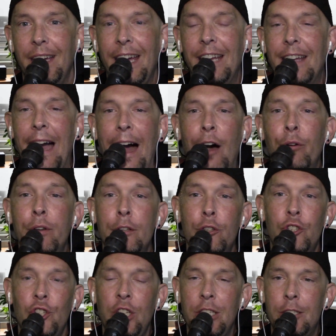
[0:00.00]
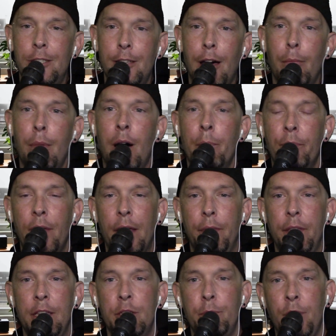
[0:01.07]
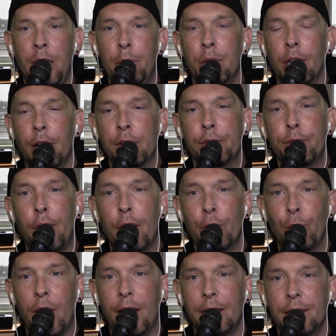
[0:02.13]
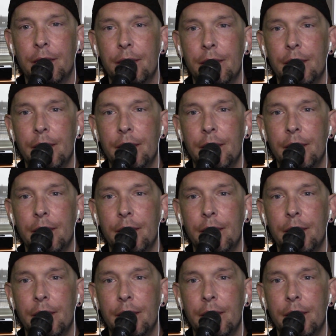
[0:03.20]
And how did she sum up that these people are far right?